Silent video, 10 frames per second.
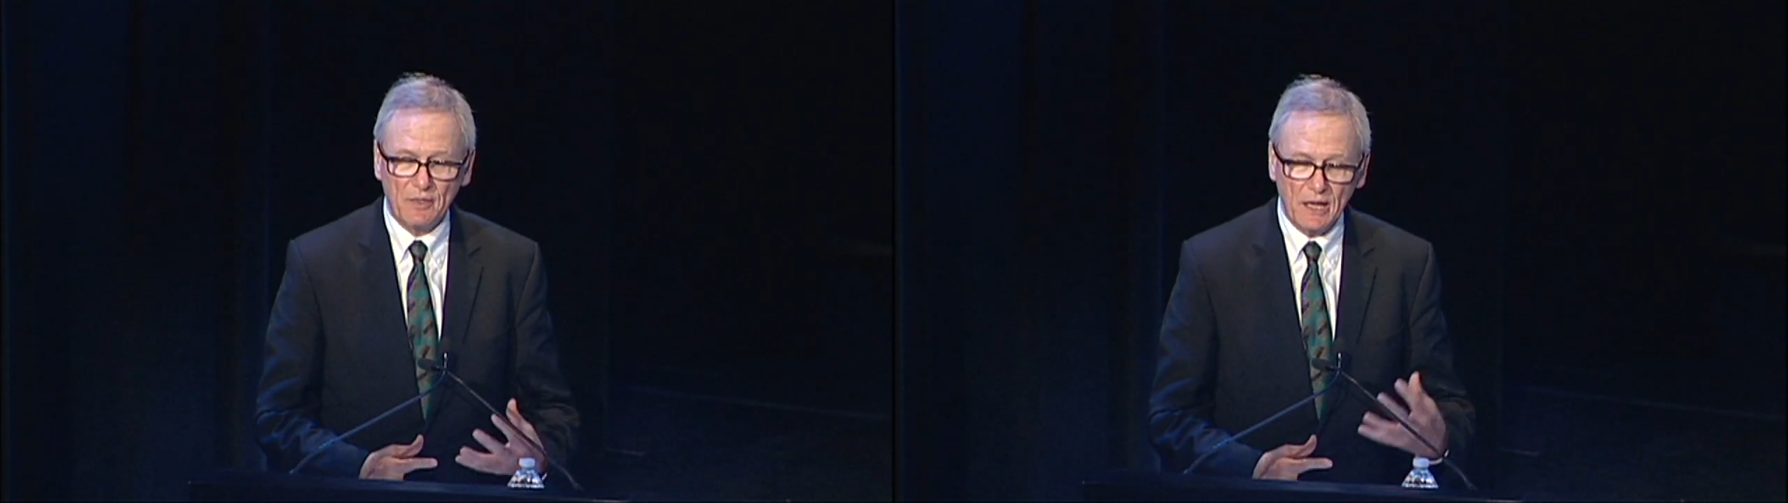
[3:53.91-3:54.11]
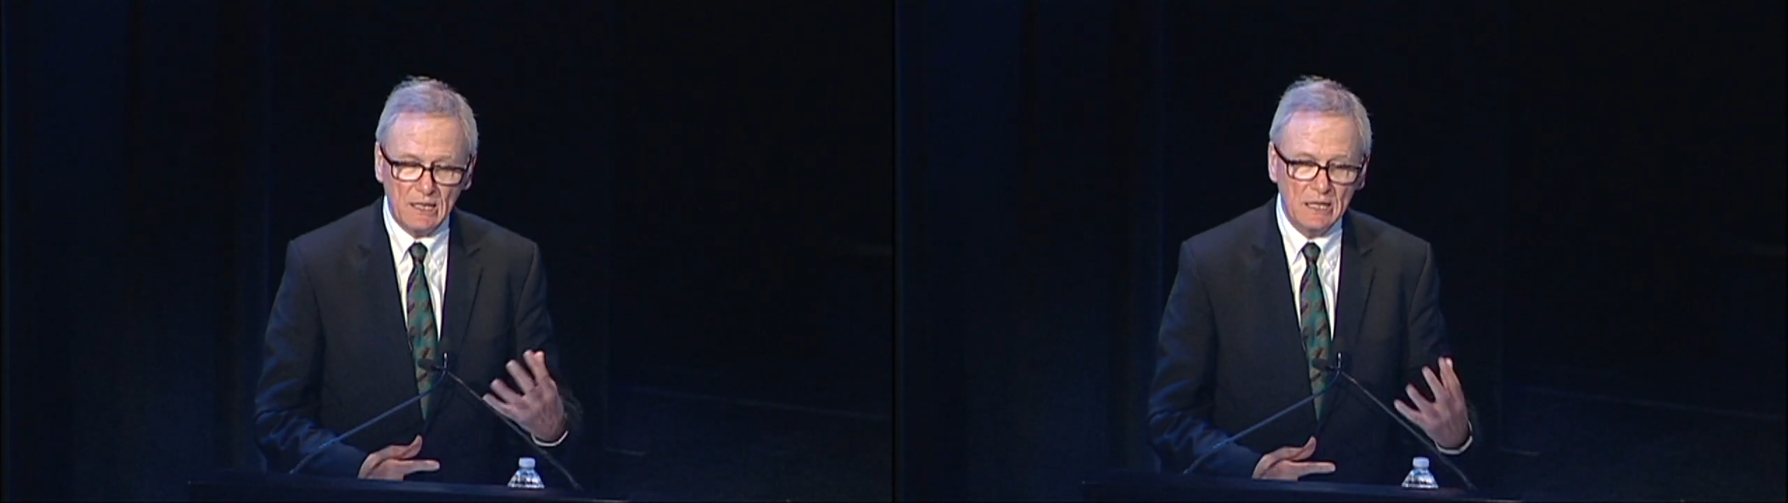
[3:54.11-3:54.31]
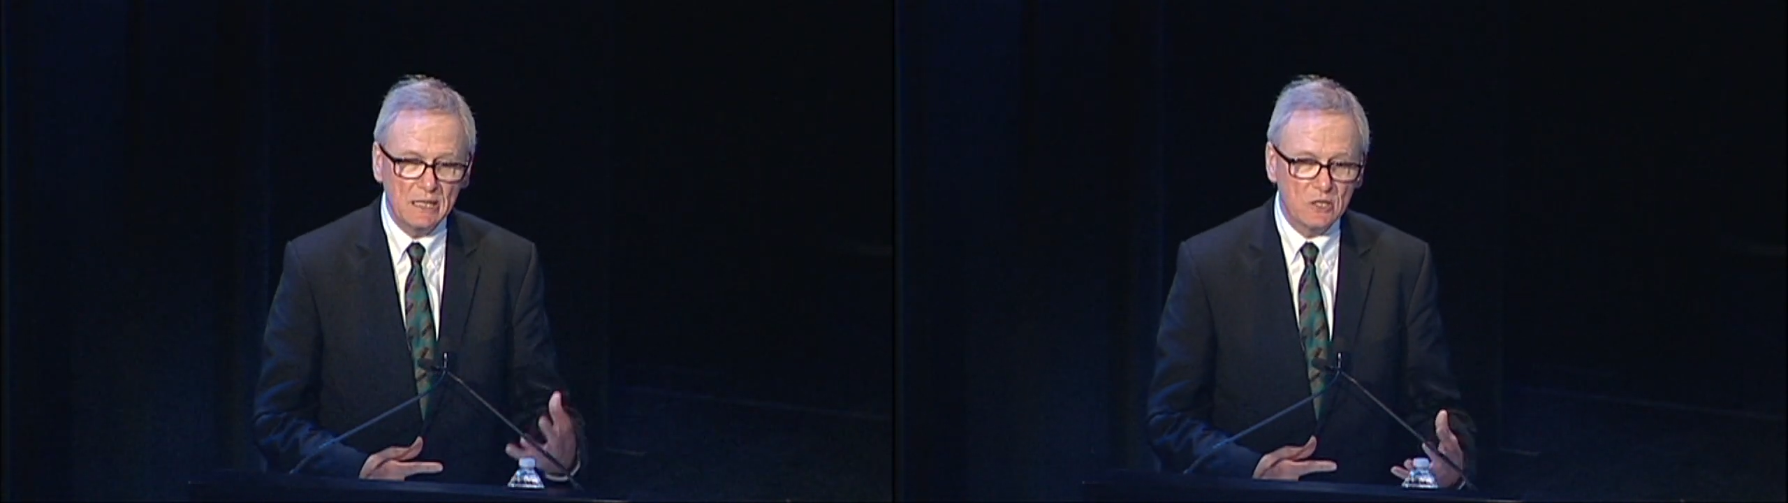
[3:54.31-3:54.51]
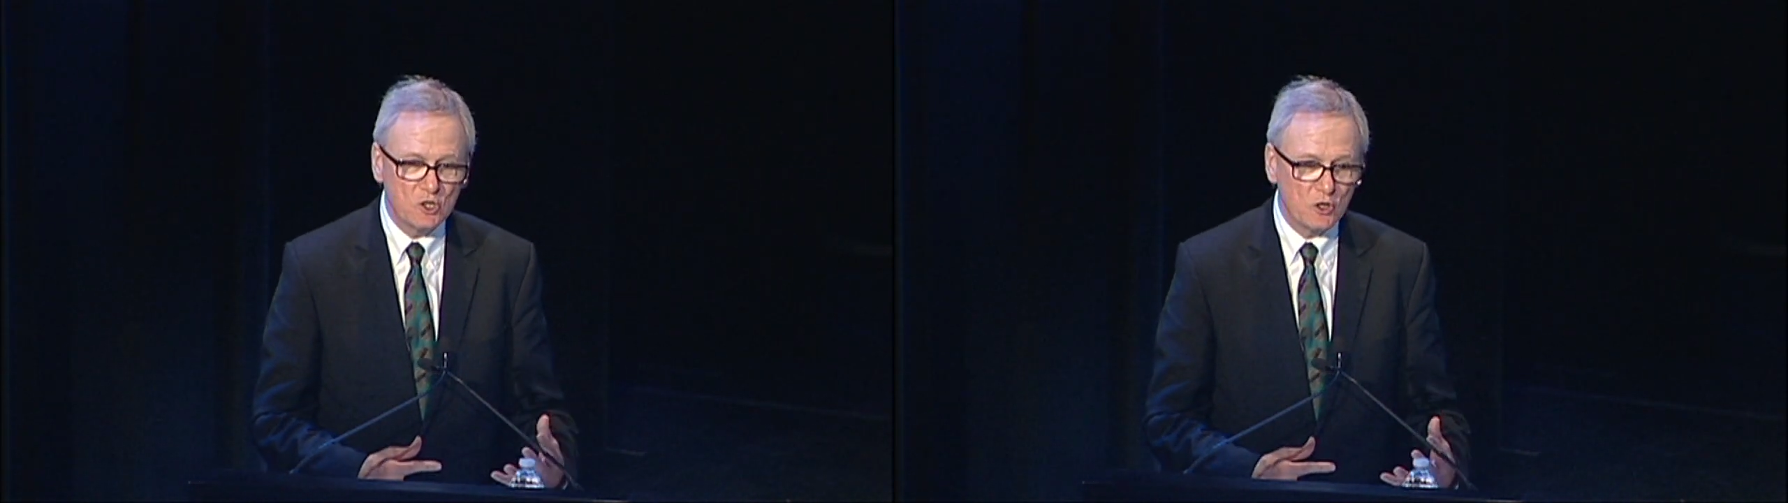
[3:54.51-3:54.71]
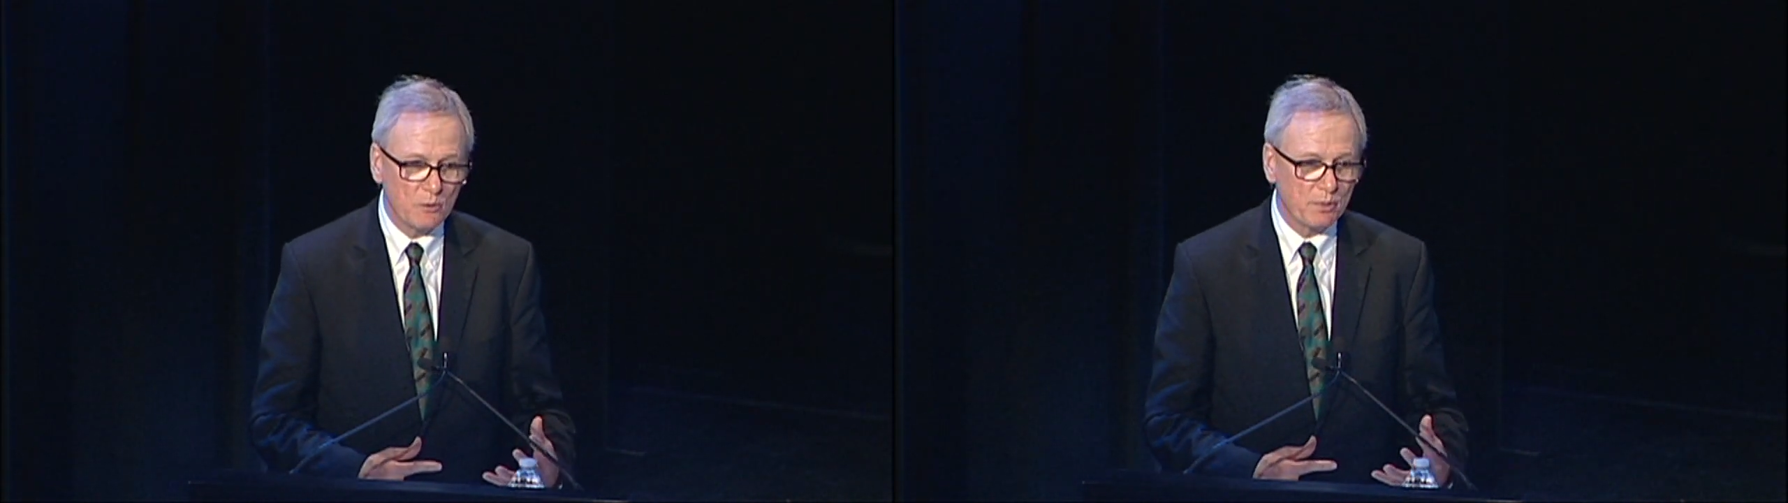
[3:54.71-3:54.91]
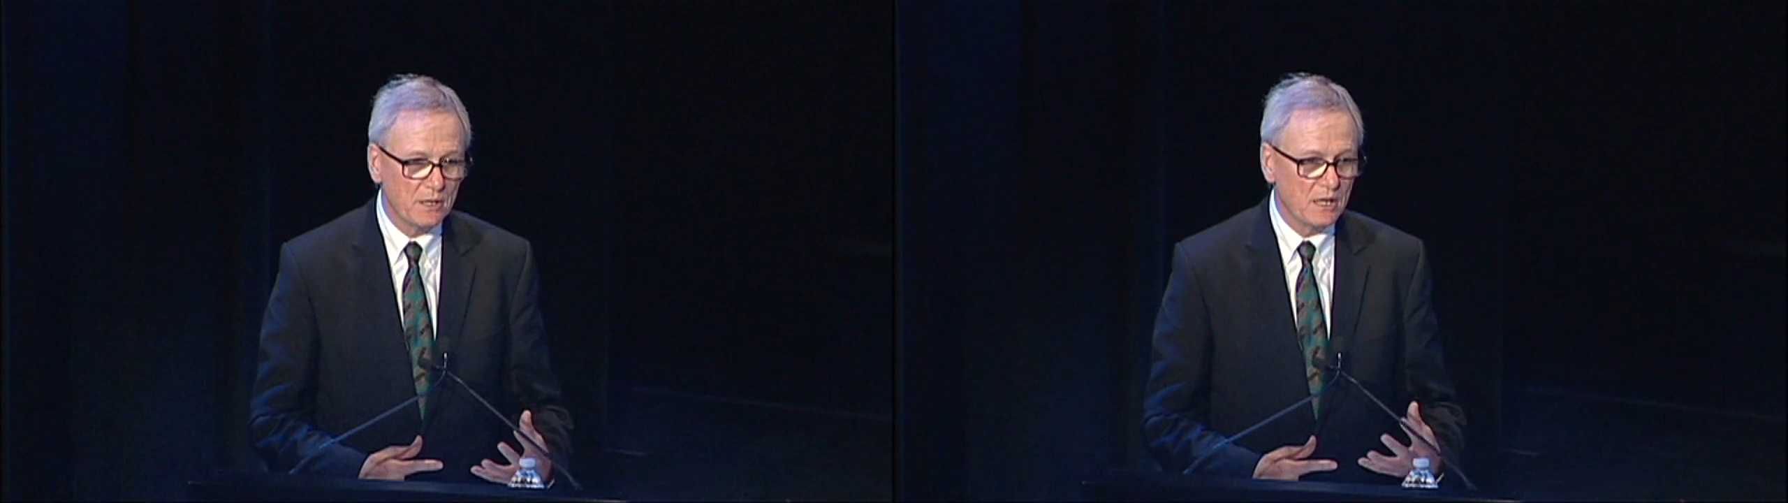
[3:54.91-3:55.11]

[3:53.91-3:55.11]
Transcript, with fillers: their leadership,